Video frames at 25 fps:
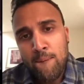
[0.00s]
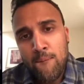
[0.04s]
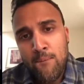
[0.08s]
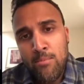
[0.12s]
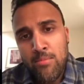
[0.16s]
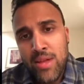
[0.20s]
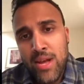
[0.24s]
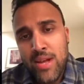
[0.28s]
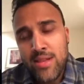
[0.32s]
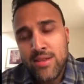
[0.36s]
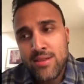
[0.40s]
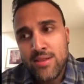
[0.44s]

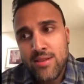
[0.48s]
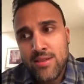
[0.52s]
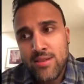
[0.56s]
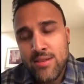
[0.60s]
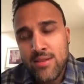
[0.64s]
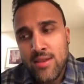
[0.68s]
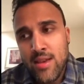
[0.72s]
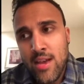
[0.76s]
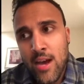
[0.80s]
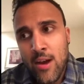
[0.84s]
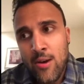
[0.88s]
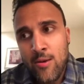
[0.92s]

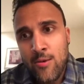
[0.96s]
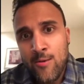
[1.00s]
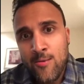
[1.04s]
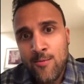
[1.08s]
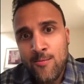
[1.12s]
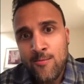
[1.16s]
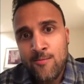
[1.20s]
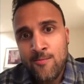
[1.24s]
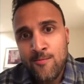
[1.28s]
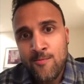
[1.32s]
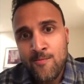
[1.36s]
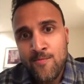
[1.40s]
that's how
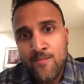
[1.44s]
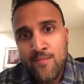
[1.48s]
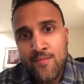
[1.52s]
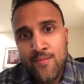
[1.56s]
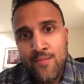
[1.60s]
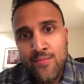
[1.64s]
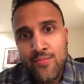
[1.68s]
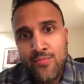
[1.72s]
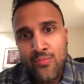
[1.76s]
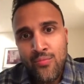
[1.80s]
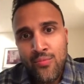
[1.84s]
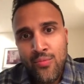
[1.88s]

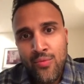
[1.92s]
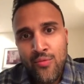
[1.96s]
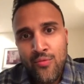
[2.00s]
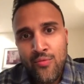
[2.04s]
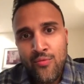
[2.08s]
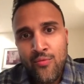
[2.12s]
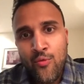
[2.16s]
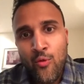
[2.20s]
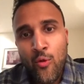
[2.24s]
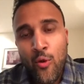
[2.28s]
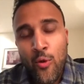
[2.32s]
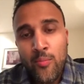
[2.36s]

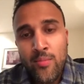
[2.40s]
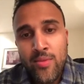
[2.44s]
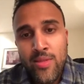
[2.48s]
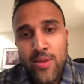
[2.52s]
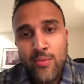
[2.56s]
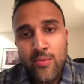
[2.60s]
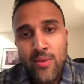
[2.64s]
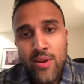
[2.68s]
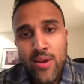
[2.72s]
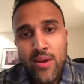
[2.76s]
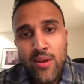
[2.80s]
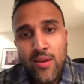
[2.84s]
formally
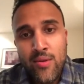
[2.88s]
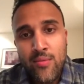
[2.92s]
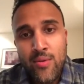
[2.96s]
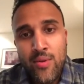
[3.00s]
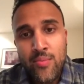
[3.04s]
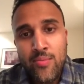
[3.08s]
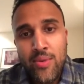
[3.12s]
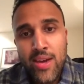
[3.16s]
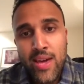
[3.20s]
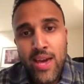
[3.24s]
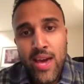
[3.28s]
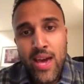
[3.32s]
we
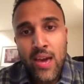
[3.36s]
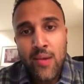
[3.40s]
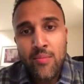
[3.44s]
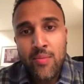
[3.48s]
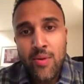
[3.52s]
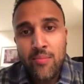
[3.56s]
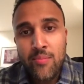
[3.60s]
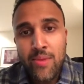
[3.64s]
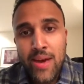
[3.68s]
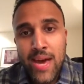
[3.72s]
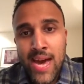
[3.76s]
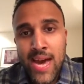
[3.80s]
became
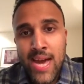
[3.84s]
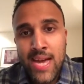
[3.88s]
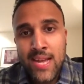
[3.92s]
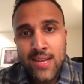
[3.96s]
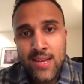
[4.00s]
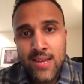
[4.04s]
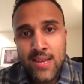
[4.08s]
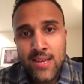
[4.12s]
a band,